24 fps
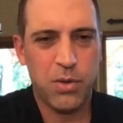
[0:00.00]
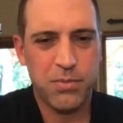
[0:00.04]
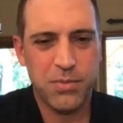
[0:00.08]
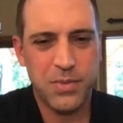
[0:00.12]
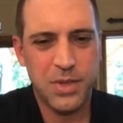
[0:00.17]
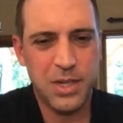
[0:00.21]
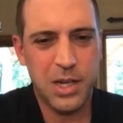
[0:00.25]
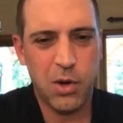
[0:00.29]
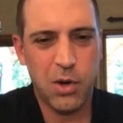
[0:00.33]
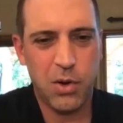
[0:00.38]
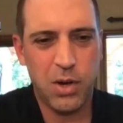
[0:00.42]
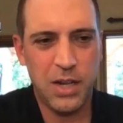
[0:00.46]

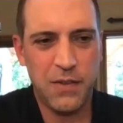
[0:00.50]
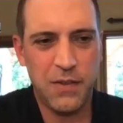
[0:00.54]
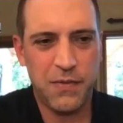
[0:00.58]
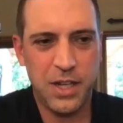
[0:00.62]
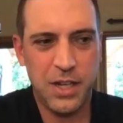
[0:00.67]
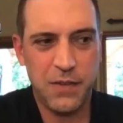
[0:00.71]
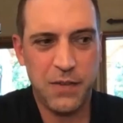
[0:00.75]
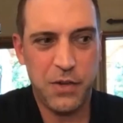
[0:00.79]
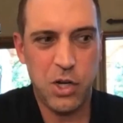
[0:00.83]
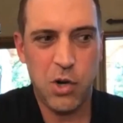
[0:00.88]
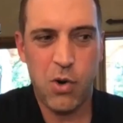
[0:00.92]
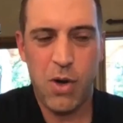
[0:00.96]

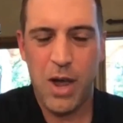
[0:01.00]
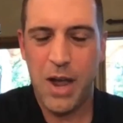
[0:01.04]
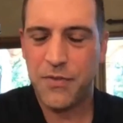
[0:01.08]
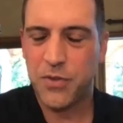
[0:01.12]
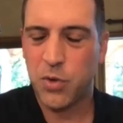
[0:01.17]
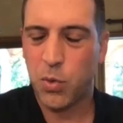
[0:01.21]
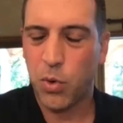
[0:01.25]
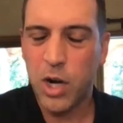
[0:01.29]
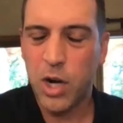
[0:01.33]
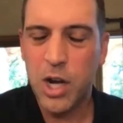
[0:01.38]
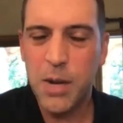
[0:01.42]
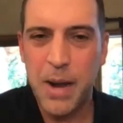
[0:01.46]
if you don't have to
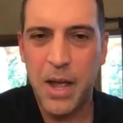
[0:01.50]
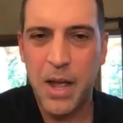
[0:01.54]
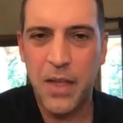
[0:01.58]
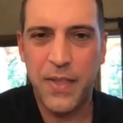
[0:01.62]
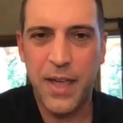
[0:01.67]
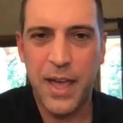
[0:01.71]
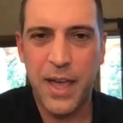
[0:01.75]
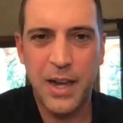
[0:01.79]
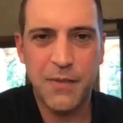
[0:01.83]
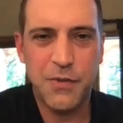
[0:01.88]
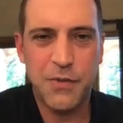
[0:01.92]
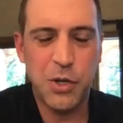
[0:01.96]
worry about
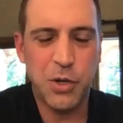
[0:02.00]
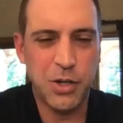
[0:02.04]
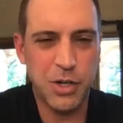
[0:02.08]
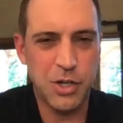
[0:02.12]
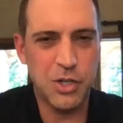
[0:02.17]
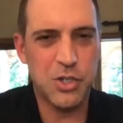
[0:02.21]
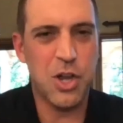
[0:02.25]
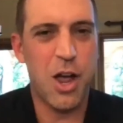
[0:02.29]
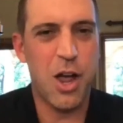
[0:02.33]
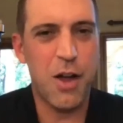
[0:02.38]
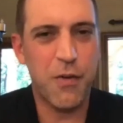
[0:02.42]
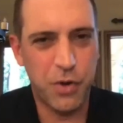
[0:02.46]
that, if you can
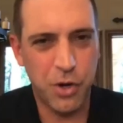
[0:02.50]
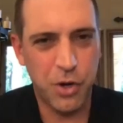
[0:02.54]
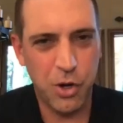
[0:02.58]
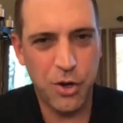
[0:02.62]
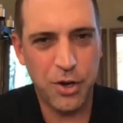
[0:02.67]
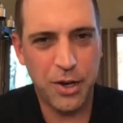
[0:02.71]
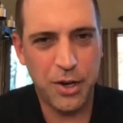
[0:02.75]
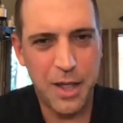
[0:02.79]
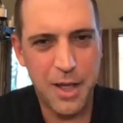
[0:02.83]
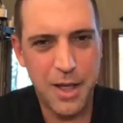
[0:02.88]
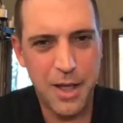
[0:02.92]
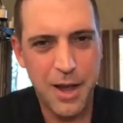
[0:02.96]
just offer it
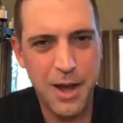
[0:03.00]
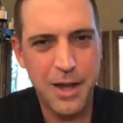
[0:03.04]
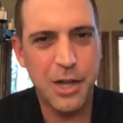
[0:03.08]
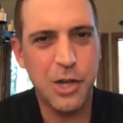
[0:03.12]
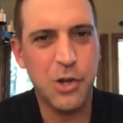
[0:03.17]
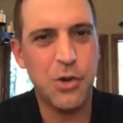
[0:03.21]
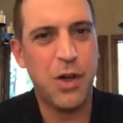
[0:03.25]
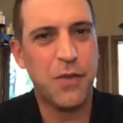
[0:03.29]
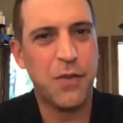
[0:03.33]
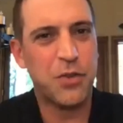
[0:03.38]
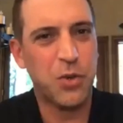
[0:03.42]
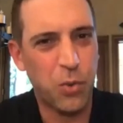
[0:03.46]
online and you
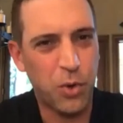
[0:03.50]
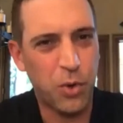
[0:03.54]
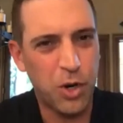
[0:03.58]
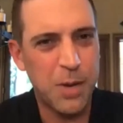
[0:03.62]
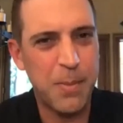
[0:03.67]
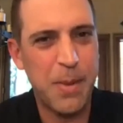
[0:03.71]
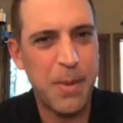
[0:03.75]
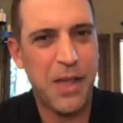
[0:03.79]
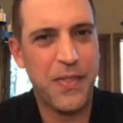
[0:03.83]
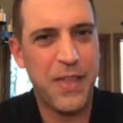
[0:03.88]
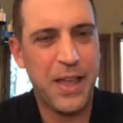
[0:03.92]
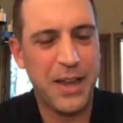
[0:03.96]
don't have to worry
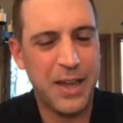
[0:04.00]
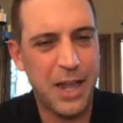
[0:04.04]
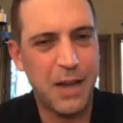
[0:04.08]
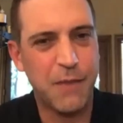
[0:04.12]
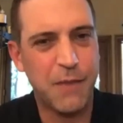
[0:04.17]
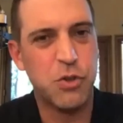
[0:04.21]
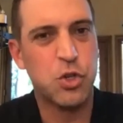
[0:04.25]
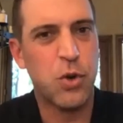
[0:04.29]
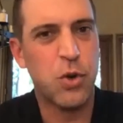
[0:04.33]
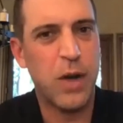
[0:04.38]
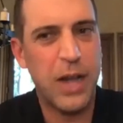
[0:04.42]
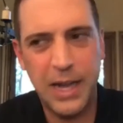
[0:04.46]
about that kind of
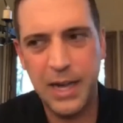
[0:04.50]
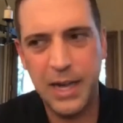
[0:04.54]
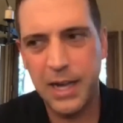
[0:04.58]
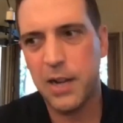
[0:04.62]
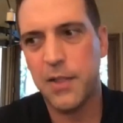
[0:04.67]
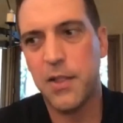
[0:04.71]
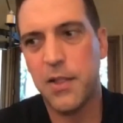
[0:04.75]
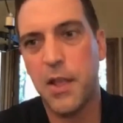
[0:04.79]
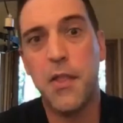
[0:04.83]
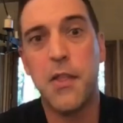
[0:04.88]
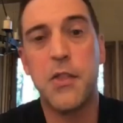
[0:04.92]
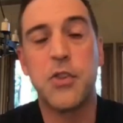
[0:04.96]
training
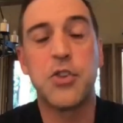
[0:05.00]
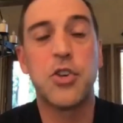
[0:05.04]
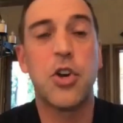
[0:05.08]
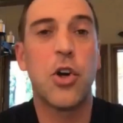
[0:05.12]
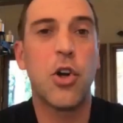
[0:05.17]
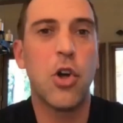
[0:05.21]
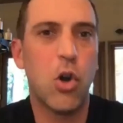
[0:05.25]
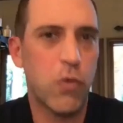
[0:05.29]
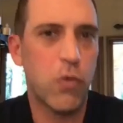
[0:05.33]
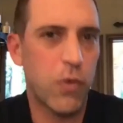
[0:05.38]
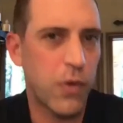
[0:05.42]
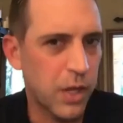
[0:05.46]
and then the
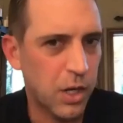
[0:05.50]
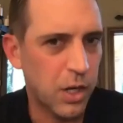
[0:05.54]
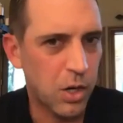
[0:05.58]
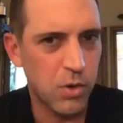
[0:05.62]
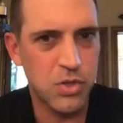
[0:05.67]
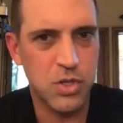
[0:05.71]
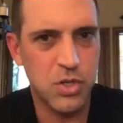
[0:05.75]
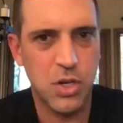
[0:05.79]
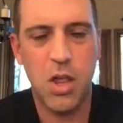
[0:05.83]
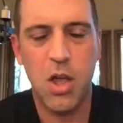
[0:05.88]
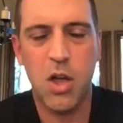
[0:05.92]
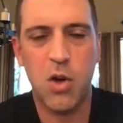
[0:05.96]
turnover that
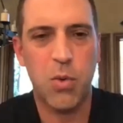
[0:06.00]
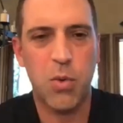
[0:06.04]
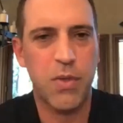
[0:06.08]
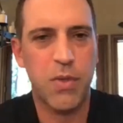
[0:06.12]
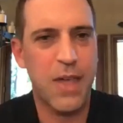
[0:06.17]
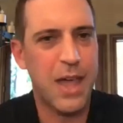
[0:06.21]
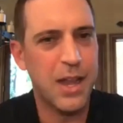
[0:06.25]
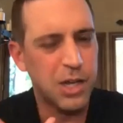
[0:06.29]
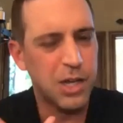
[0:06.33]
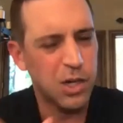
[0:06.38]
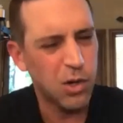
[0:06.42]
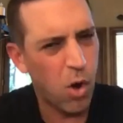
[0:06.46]
goes along with
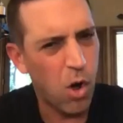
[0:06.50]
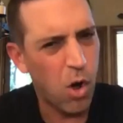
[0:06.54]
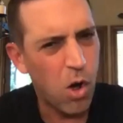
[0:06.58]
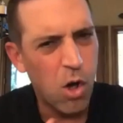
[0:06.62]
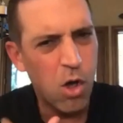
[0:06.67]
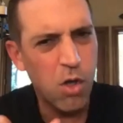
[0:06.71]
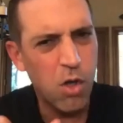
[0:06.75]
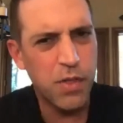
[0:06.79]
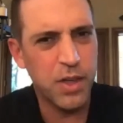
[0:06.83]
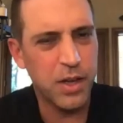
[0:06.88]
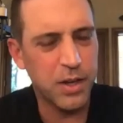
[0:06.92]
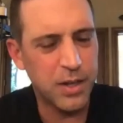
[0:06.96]
that,
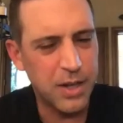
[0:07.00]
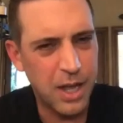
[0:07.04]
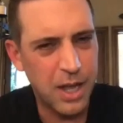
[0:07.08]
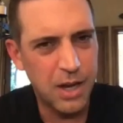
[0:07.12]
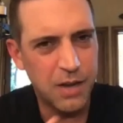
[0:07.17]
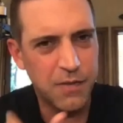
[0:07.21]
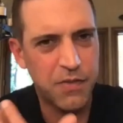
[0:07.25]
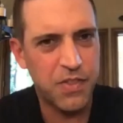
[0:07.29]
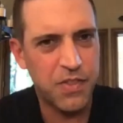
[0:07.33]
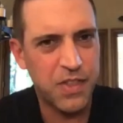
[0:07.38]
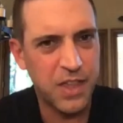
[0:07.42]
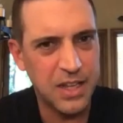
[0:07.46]
all the kind
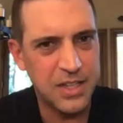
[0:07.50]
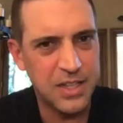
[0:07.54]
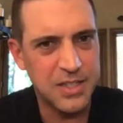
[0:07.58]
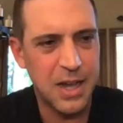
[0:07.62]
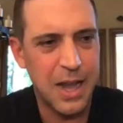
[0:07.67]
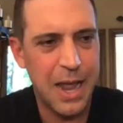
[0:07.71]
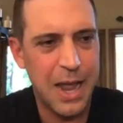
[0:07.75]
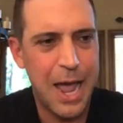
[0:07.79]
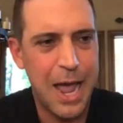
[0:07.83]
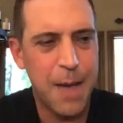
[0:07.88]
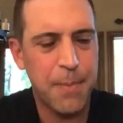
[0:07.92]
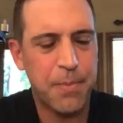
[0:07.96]
of things that
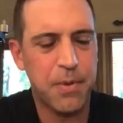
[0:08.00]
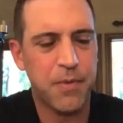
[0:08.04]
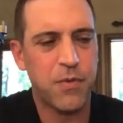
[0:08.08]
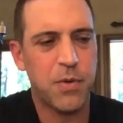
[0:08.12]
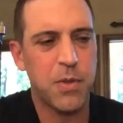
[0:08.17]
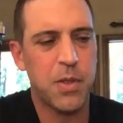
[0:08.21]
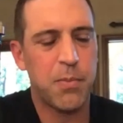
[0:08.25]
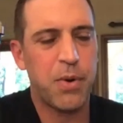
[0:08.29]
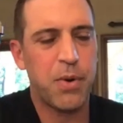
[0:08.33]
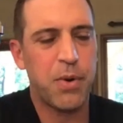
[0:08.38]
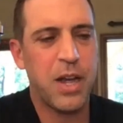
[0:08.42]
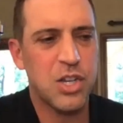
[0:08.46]
happen from
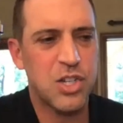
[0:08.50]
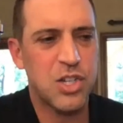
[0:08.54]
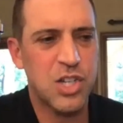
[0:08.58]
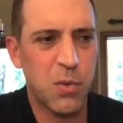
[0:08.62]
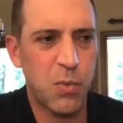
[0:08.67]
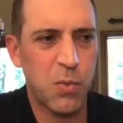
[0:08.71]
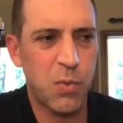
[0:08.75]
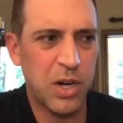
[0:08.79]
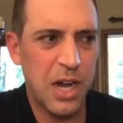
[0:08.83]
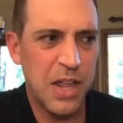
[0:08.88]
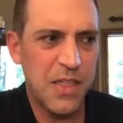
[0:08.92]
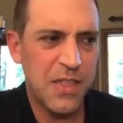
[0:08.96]
the branch
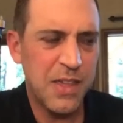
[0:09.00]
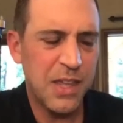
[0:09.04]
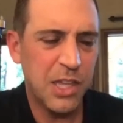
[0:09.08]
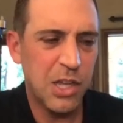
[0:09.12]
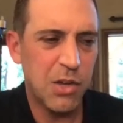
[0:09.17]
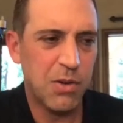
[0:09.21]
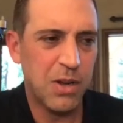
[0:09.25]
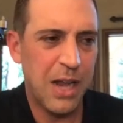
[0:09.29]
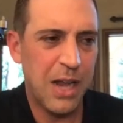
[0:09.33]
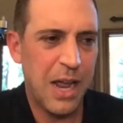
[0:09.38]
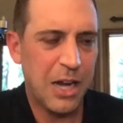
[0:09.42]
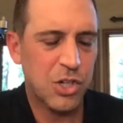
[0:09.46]
network, I think you
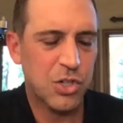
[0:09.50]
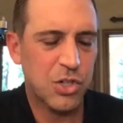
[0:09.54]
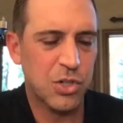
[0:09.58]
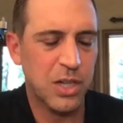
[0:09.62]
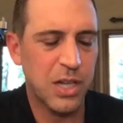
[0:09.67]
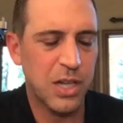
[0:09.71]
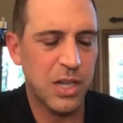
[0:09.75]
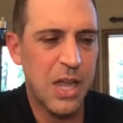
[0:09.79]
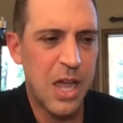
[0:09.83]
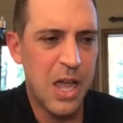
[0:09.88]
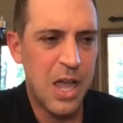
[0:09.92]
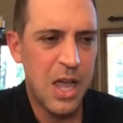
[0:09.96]
can
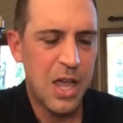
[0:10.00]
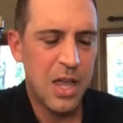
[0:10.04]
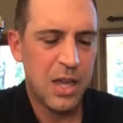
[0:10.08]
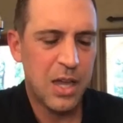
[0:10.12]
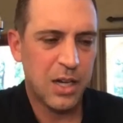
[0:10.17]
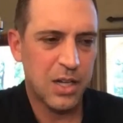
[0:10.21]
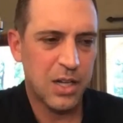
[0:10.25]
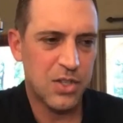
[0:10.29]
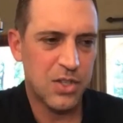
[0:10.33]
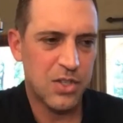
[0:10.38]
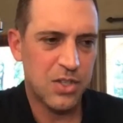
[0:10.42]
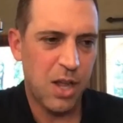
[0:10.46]
actually
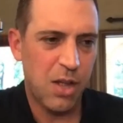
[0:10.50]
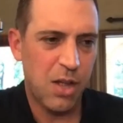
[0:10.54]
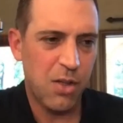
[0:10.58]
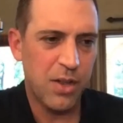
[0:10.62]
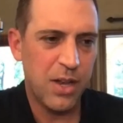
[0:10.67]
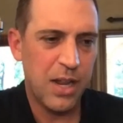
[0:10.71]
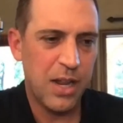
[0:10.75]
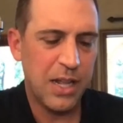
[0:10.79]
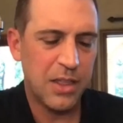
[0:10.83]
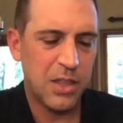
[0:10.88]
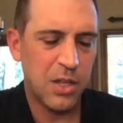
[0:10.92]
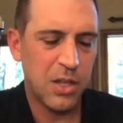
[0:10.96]

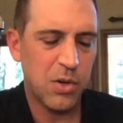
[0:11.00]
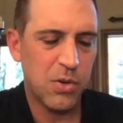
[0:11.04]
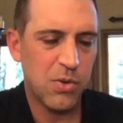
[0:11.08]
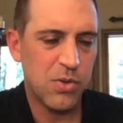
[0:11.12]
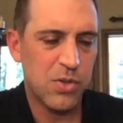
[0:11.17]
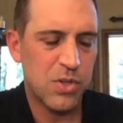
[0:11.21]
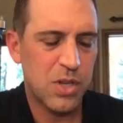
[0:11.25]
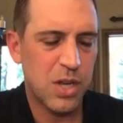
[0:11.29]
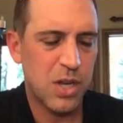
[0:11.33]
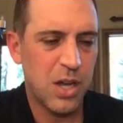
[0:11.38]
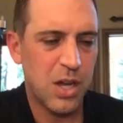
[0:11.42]
consolidate those